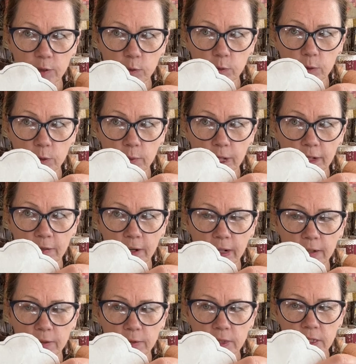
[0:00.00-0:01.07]
all the way
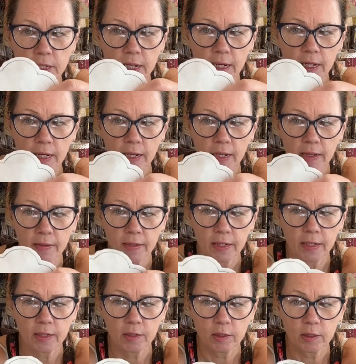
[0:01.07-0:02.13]
around, and
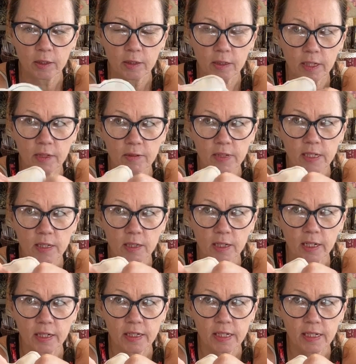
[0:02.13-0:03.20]
then you
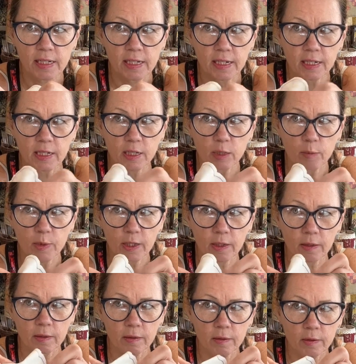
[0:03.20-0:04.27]
cut a slit in the middle